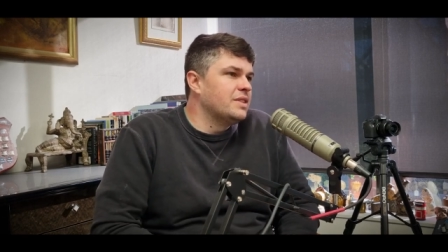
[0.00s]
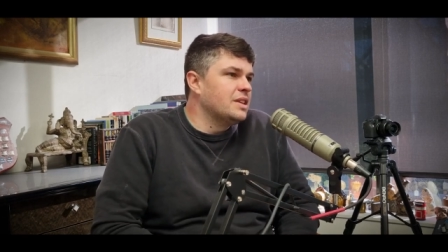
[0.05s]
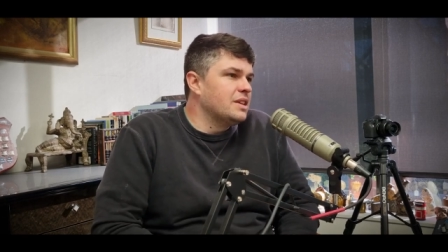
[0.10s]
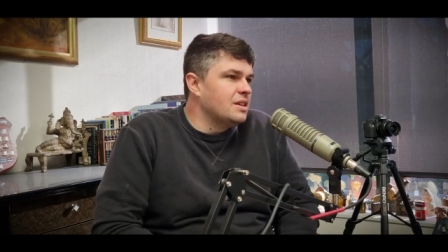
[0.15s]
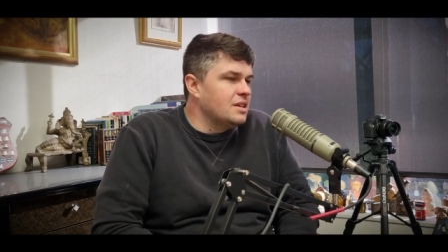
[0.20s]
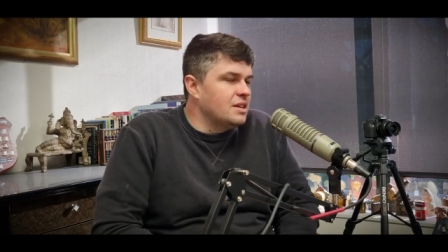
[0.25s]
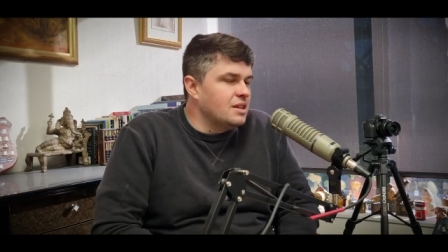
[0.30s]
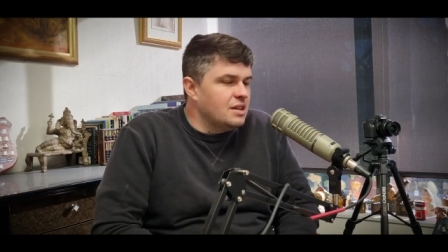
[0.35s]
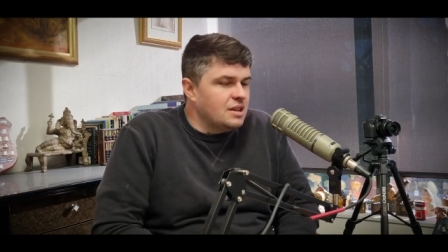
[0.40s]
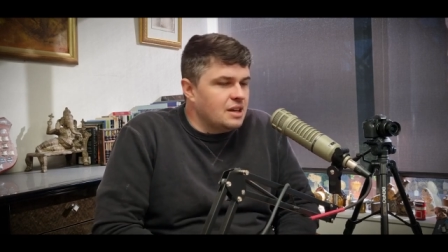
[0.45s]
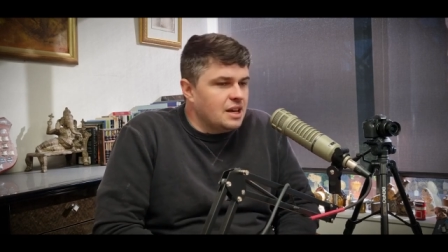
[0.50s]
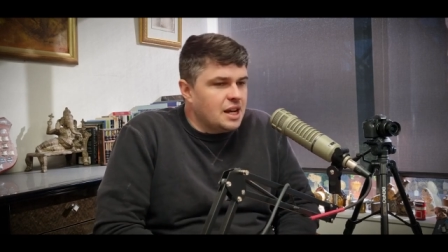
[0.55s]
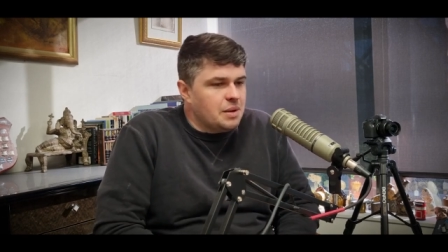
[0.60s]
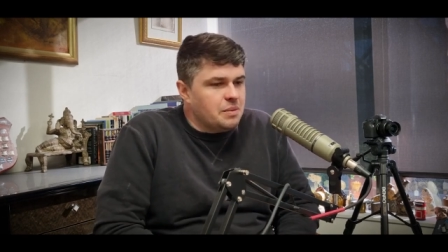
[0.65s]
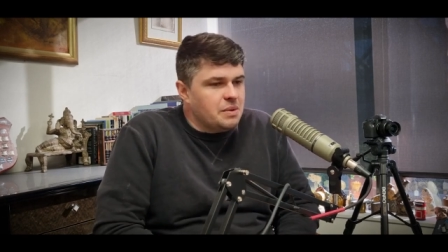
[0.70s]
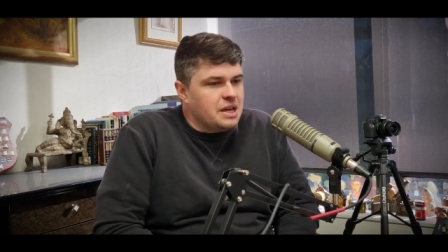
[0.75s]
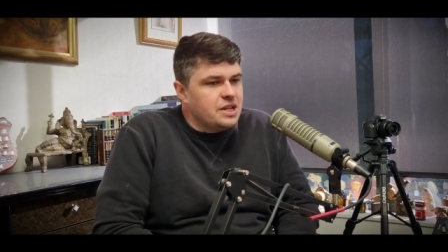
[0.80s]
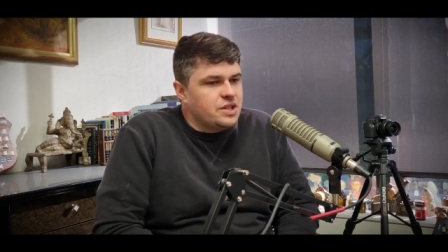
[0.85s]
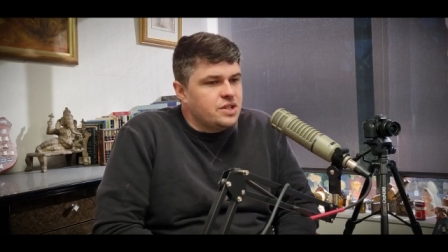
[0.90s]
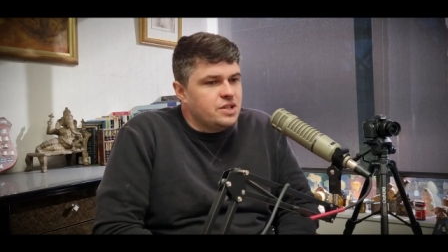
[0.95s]
Mm-hmm. And I
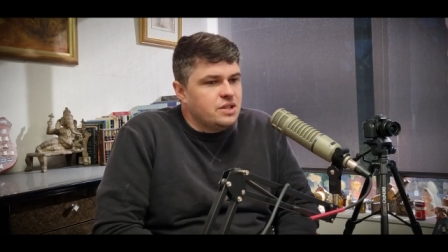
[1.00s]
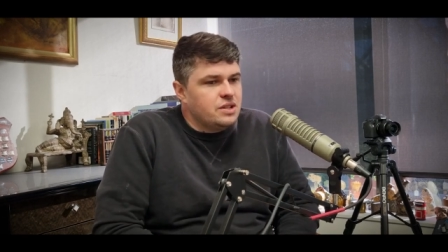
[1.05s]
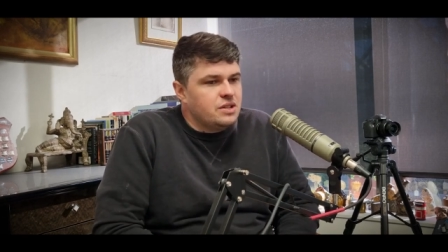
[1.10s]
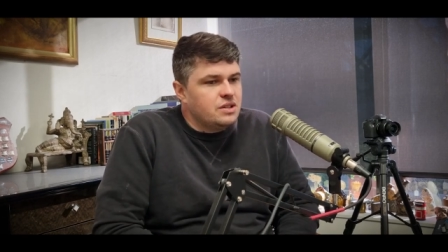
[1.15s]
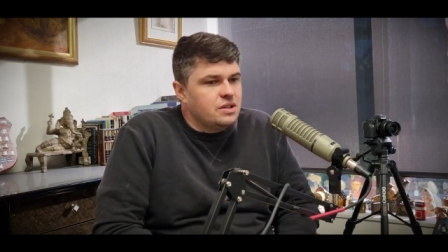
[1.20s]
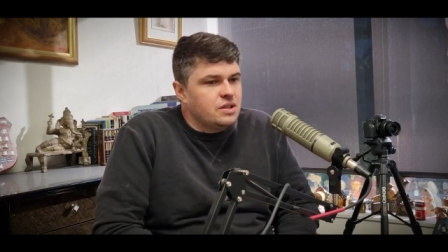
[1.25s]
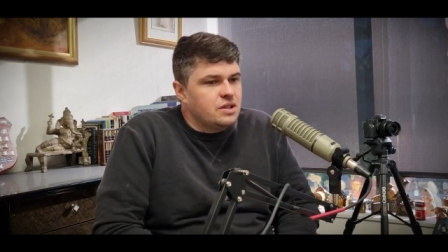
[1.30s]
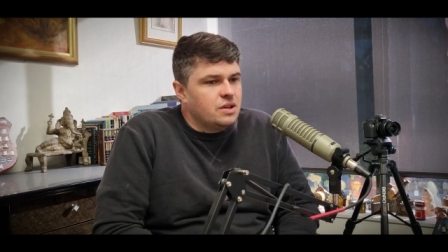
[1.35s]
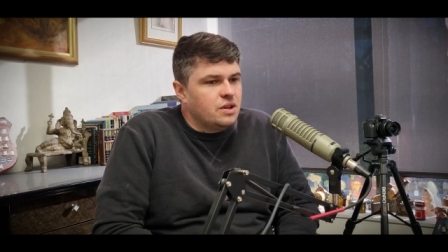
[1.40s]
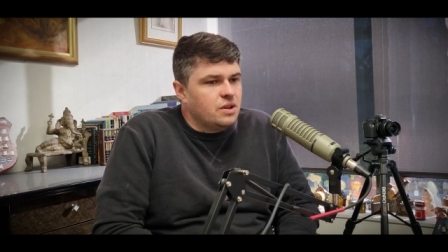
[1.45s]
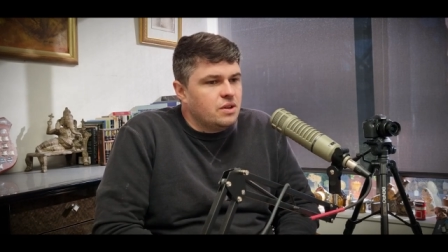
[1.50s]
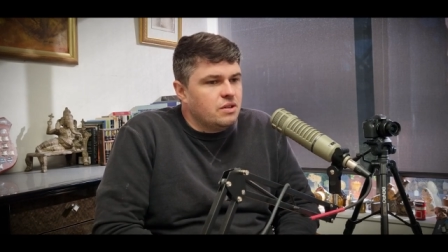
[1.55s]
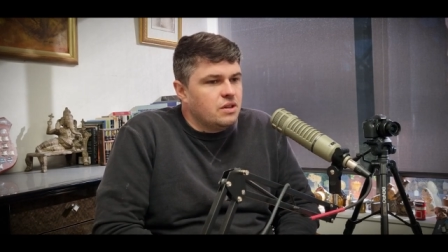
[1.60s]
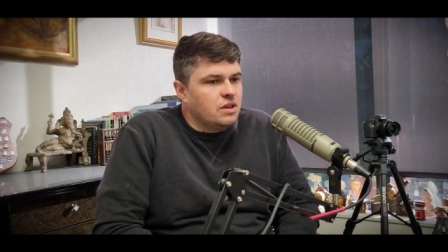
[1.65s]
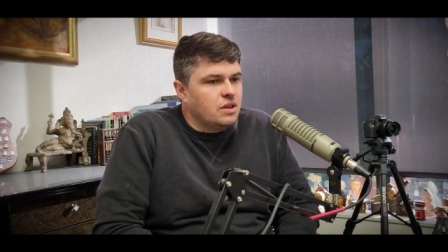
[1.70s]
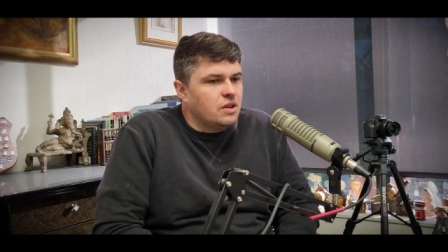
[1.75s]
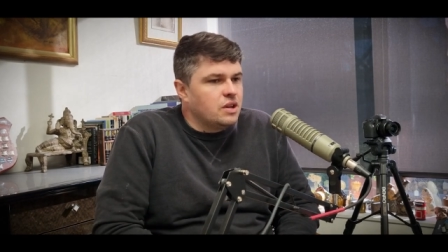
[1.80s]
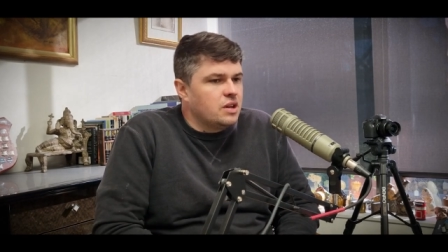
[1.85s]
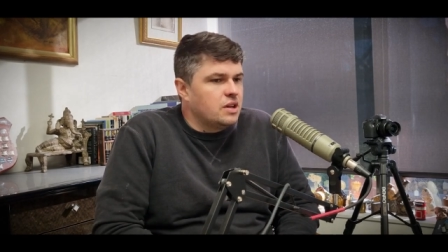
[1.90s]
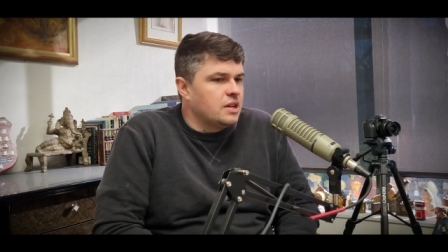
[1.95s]
imagine, you know,
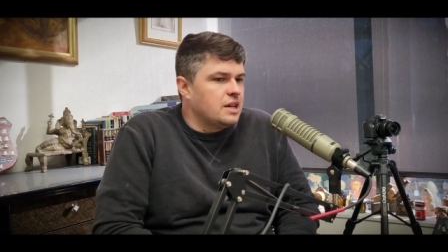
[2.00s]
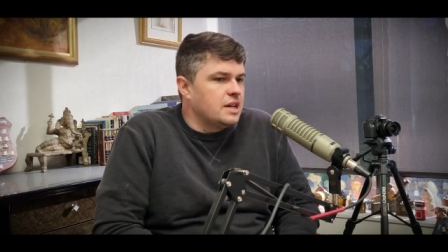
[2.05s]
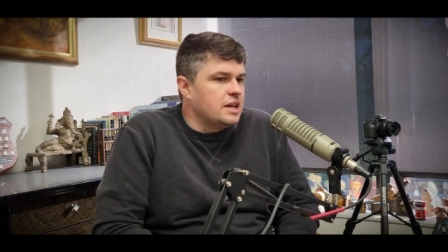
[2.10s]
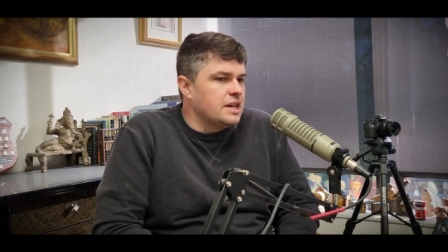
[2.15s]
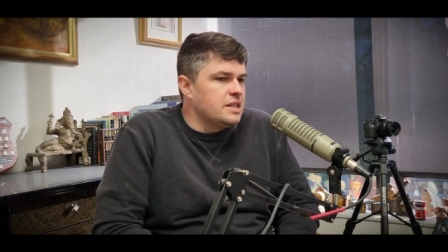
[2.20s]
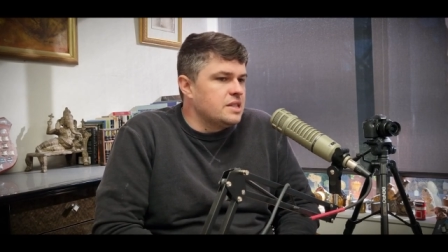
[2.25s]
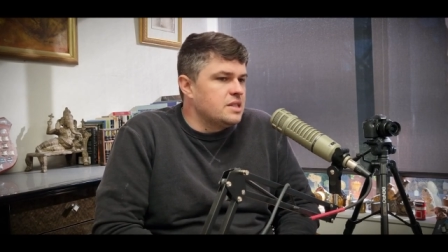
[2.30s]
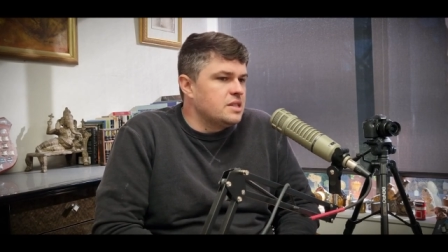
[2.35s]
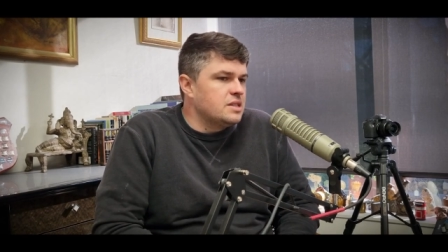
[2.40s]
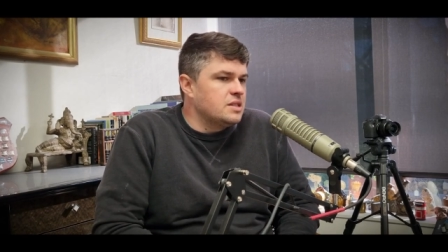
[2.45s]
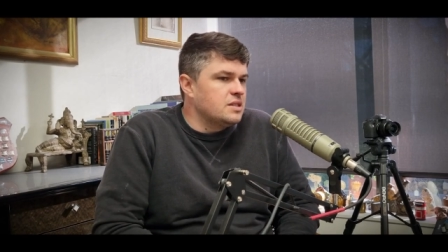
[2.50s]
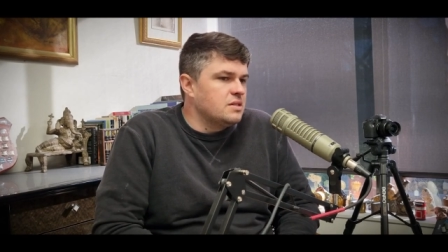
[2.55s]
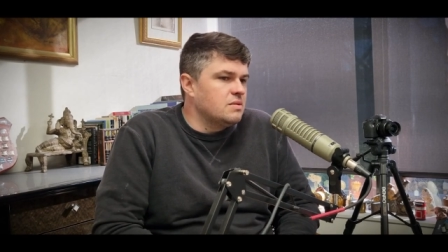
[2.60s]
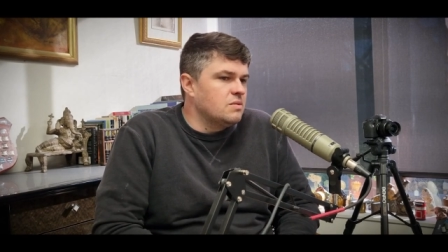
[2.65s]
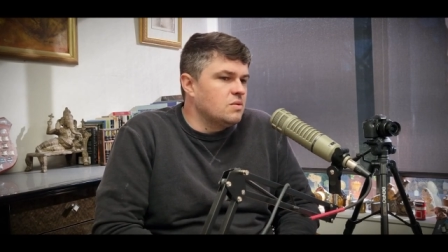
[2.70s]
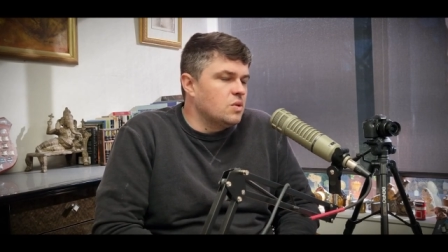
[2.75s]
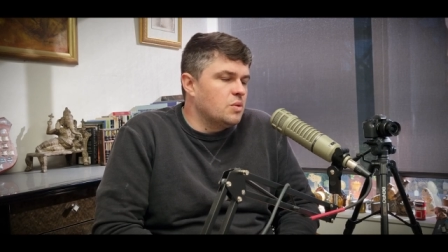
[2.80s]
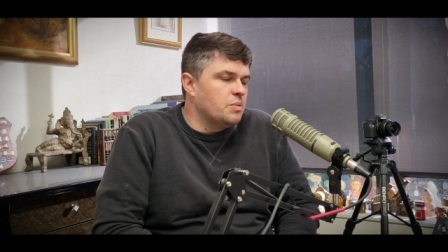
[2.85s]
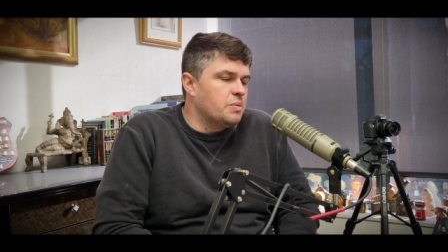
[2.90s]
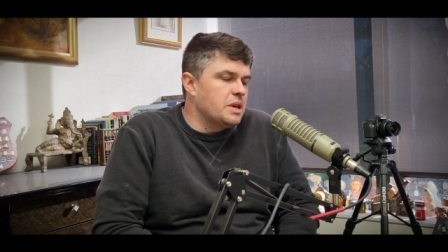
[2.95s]
a lot of clients
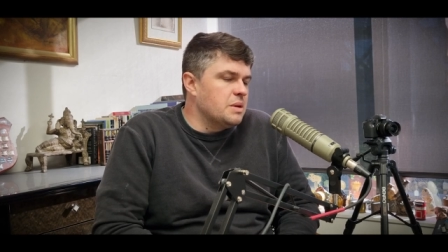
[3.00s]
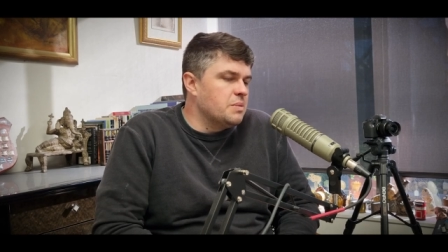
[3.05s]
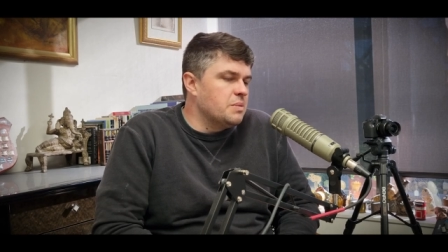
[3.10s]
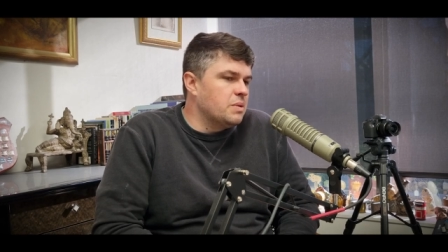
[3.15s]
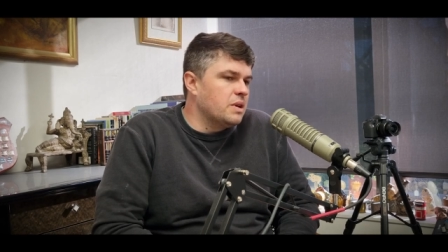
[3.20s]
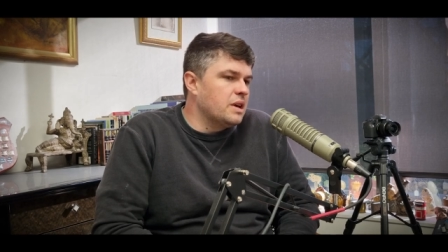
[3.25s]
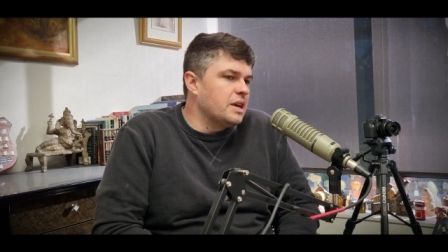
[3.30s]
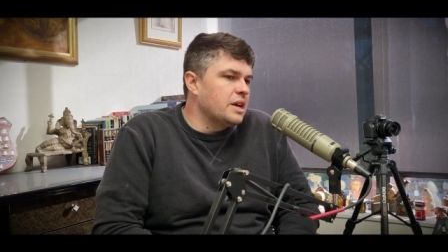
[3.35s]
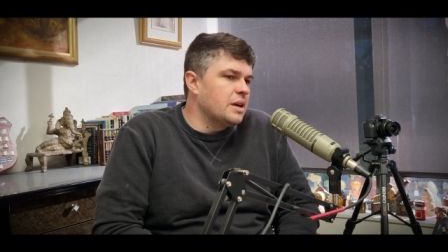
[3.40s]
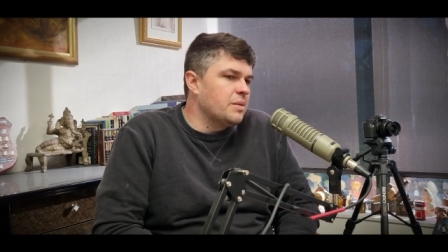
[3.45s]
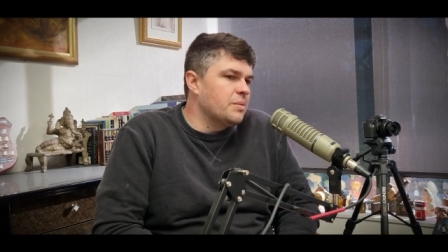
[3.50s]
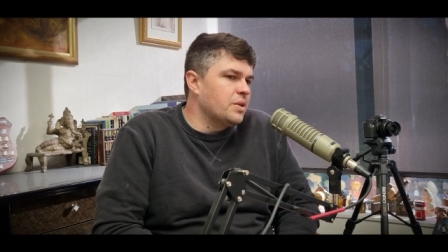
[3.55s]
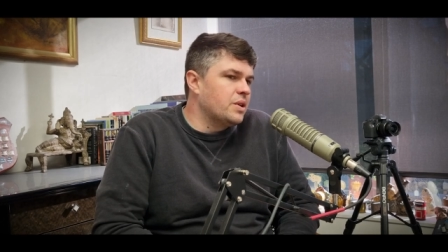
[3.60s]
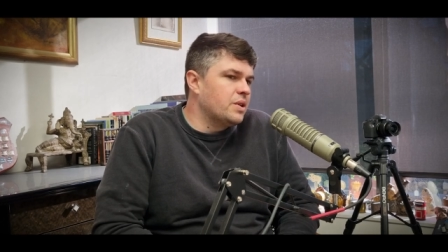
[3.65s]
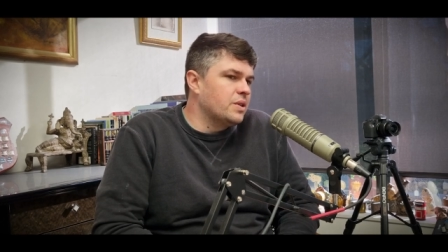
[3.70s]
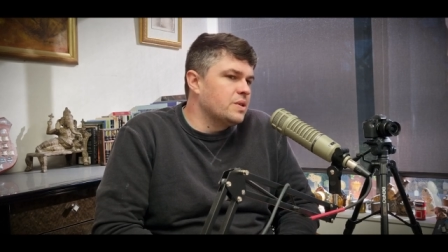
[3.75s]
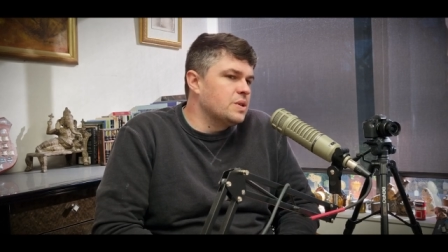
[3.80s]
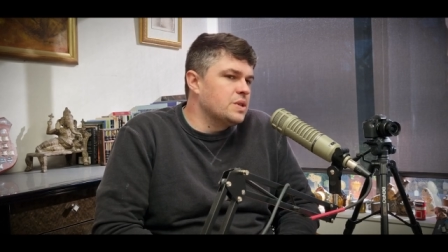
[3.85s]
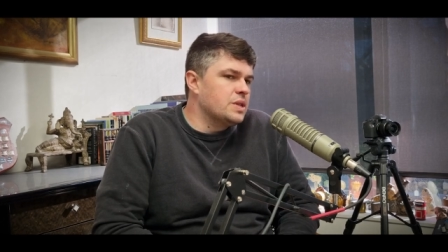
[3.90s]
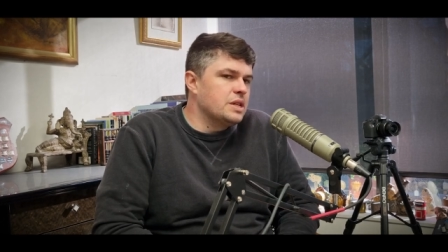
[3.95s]
or people I come across,